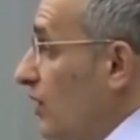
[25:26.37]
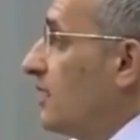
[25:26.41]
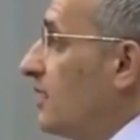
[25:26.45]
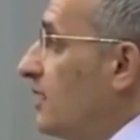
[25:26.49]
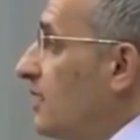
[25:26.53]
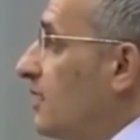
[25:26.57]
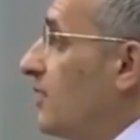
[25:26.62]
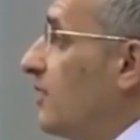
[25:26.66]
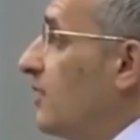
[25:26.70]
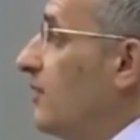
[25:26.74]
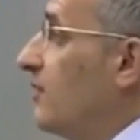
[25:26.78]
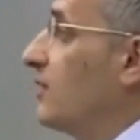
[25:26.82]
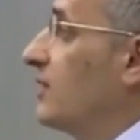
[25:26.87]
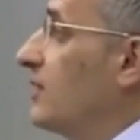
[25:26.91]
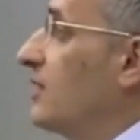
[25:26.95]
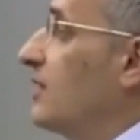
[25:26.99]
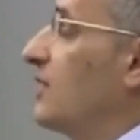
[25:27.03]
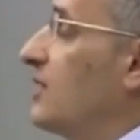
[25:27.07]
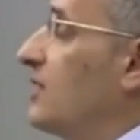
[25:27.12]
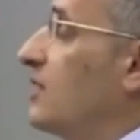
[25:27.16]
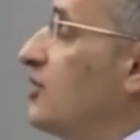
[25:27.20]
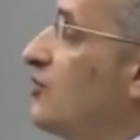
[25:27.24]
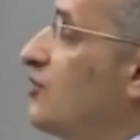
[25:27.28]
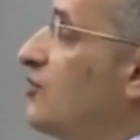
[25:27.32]
This
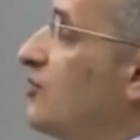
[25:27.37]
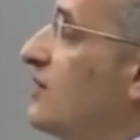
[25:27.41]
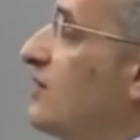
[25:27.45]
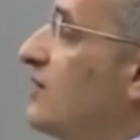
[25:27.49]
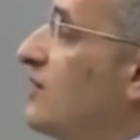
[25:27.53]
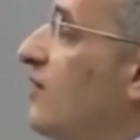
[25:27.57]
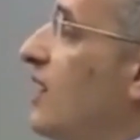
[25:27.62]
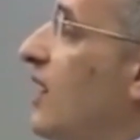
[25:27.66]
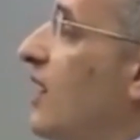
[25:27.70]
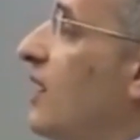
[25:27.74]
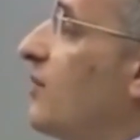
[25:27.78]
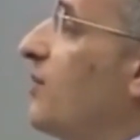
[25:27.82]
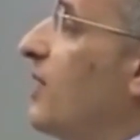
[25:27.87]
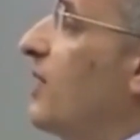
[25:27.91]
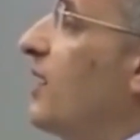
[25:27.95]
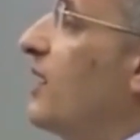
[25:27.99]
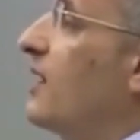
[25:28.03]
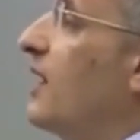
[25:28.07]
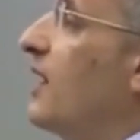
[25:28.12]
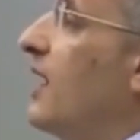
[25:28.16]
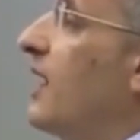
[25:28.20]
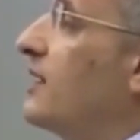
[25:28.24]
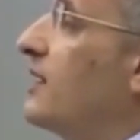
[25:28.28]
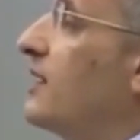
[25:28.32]
awareness acts like a
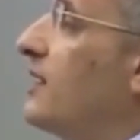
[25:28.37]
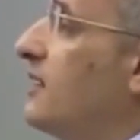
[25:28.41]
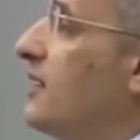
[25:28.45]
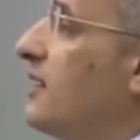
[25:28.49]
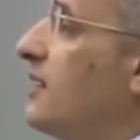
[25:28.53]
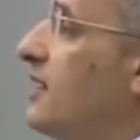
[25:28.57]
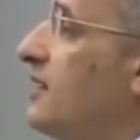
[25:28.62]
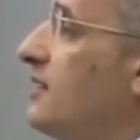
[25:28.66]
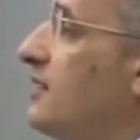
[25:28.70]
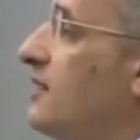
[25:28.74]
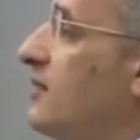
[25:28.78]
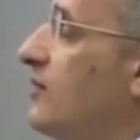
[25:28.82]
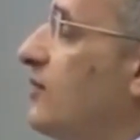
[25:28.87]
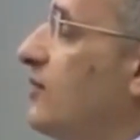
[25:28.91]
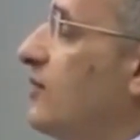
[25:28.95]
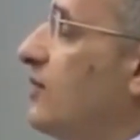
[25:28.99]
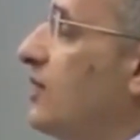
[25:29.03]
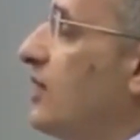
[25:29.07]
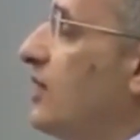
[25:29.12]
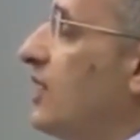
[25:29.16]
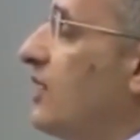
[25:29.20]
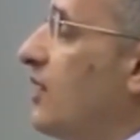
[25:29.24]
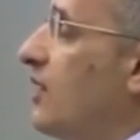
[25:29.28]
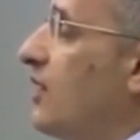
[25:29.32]
curse on those who attempt
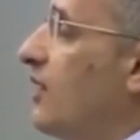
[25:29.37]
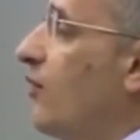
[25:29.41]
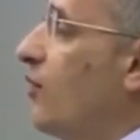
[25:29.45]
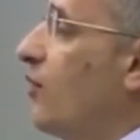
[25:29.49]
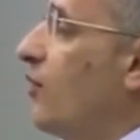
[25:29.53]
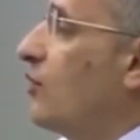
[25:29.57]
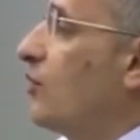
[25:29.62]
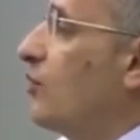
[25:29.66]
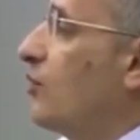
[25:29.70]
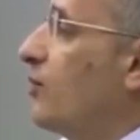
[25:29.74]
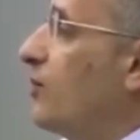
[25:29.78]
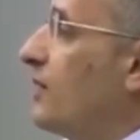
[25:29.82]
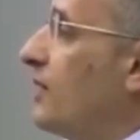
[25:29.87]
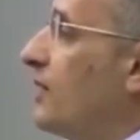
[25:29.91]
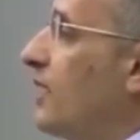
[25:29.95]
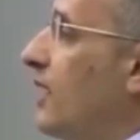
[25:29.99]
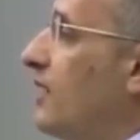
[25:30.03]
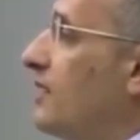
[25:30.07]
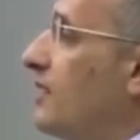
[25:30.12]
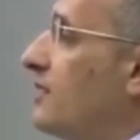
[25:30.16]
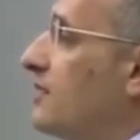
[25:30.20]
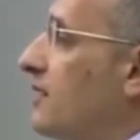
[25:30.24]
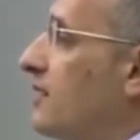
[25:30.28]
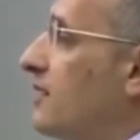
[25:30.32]
to heal using
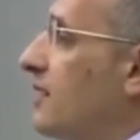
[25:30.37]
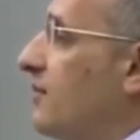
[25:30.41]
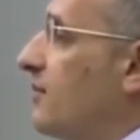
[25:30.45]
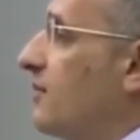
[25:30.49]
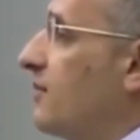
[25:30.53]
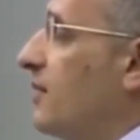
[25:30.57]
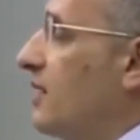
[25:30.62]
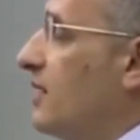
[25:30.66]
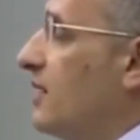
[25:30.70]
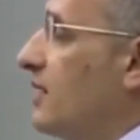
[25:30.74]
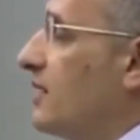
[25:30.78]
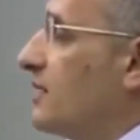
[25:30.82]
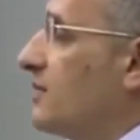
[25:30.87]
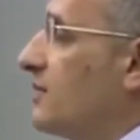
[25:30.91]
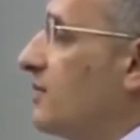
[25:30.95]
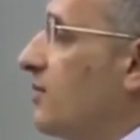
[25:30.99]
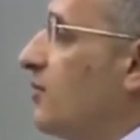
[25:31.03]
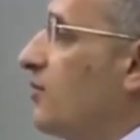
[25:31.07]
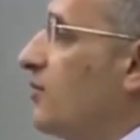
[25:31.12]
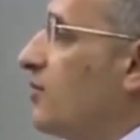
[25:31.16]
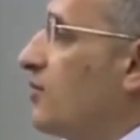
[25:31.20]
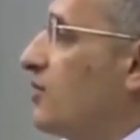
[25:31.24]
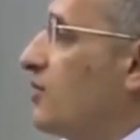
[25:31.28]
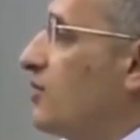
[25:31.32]
animal energy.
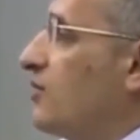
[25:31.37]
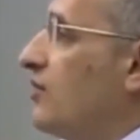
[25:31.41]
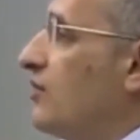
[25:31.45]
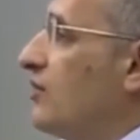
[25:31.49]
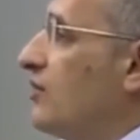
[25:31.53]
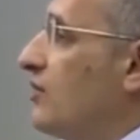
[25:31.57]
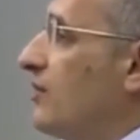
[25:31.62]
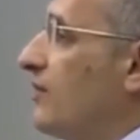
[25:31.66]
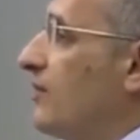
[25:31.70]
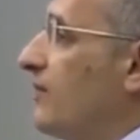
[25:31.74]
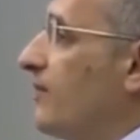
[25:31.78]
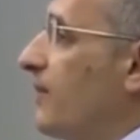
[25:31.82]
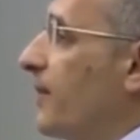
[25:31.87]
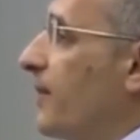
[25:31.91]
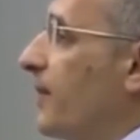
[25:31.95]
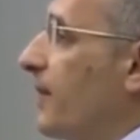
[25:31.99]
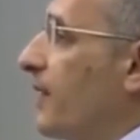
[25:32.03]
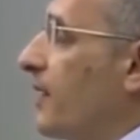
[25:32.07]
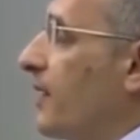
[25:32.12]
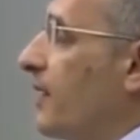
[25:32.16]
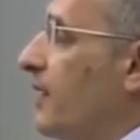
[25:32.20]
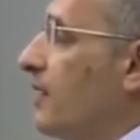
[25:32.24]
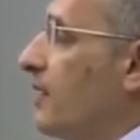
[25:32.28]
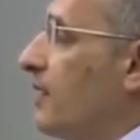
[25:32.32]
People often use
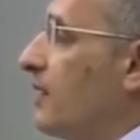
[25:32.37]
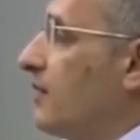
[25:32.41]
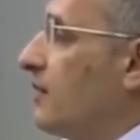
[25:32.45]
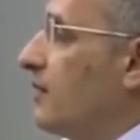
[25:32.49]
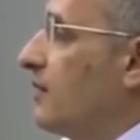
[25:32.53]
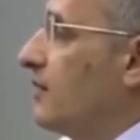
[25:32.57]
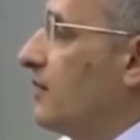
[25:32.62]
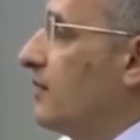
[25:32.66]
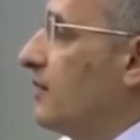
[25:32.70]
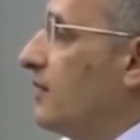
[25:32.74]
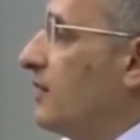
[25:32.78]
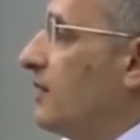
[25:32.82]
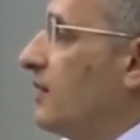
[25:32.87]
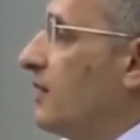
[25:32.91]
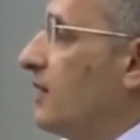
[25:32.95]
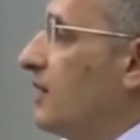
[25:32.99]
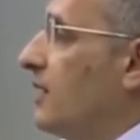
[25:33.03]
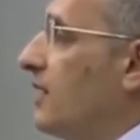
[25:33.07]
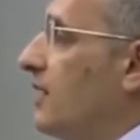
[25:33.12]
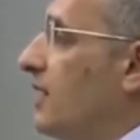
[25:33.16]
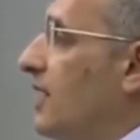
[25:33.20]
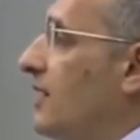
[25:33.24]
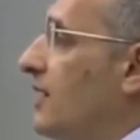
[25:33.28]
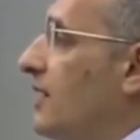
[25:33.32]
animal bones or other
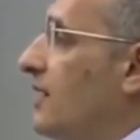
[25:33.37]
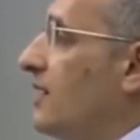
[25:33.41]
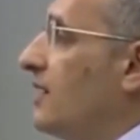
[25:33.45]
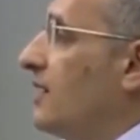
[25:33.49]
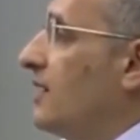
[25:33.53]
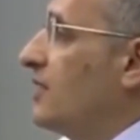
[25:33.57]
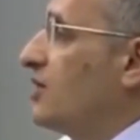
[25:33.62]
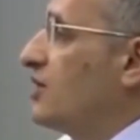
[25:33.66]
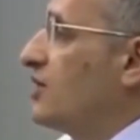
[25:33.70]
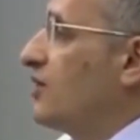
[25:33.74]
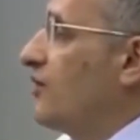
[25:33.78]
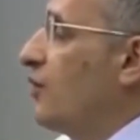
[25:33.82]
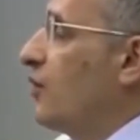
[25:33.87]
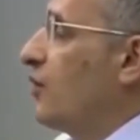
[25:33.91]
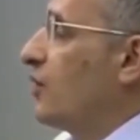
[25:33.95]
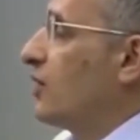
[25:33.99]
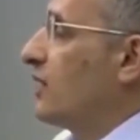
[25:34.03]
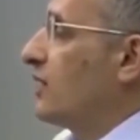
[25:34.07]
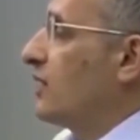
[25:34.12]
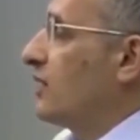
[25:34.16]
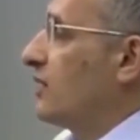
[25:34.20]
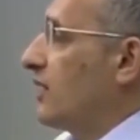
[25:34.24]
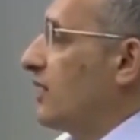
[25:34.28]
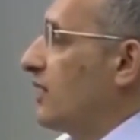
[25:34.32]
parts for healing.
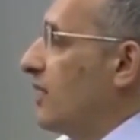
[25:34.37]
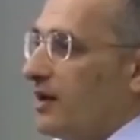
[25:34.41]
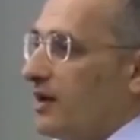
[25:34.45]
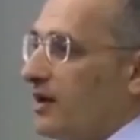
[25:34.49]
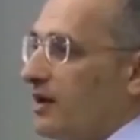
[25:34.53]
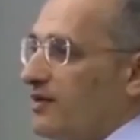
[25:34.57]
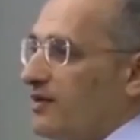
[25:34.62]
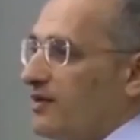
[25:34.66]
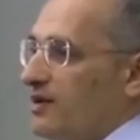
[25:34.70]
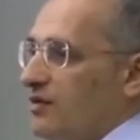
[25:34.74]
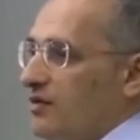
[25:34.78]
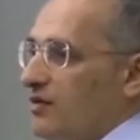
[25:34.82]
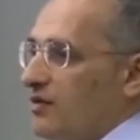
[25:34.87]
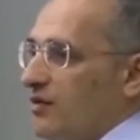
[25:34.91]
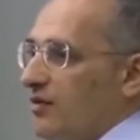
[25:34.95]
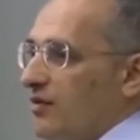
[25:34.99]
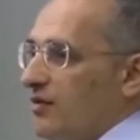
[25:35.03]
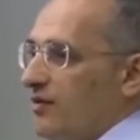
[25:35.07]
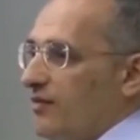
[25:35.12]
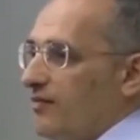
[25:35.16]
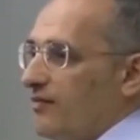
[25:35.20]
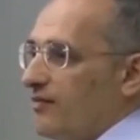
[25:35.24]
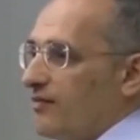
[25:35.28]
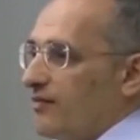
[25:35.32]
All of this
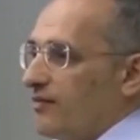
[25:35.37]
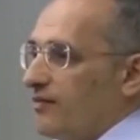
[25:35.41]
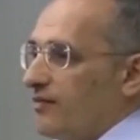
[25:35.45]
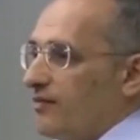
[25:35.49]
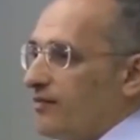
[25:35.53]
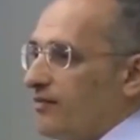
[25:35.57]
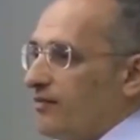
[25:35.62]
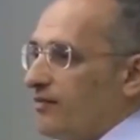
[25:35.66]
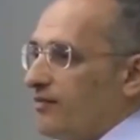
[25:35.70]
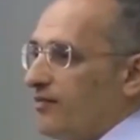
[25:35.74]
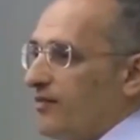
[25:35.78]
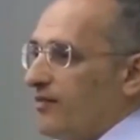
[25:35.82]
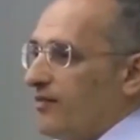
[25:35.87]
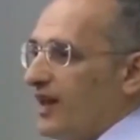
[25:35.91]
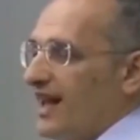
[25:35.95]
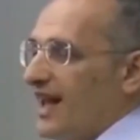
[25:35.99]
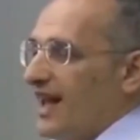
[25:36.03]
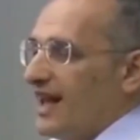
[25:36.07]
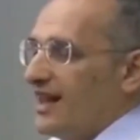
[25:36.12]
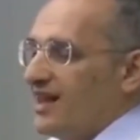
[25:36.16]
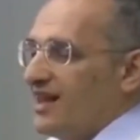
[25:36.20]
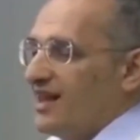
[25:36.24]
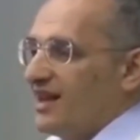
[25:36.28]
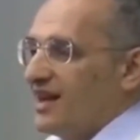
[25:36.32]
negatively affects a
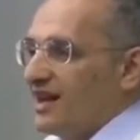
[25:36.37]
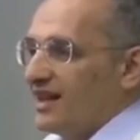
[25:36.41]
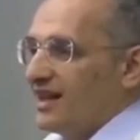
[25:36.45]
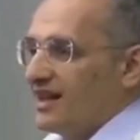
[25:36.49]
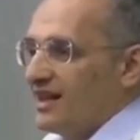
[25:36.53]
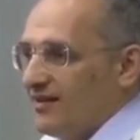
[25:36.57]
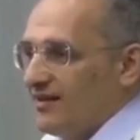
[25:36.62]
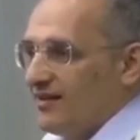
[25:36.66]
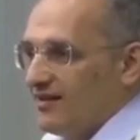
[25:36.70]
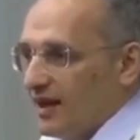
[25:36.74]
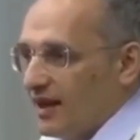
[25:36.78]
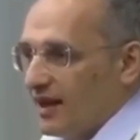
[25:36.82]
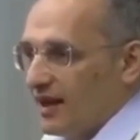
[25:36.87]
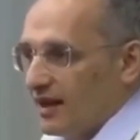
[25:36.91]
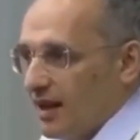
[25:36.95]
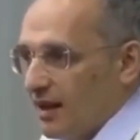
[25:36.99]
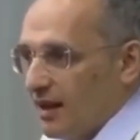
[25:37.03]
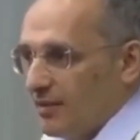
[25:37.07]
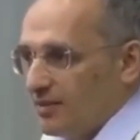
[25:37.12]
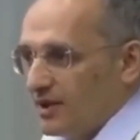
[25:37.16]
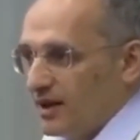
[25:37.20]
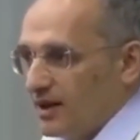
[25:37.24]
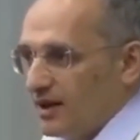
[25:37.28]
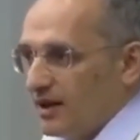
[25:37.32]
person's mental
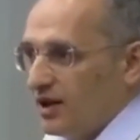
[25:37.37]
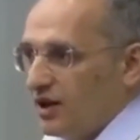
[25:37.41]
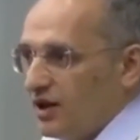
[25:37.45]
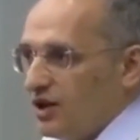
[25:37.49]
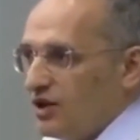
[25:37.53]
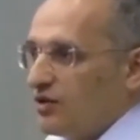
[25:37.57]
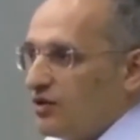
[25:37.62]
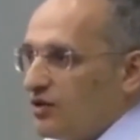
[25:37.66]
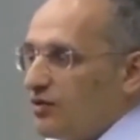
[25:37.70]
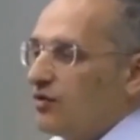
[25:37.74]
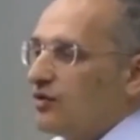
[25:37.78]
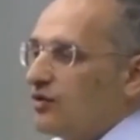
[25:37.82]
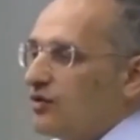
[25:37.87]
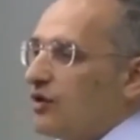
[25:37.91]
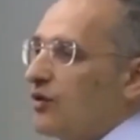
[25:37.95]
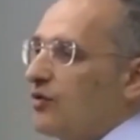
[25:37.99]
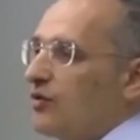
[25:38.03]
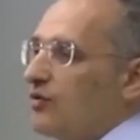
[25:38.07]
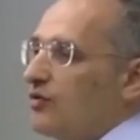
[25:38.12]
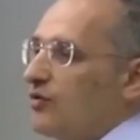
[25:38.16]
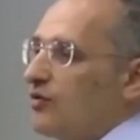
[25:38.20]
structure and psyche.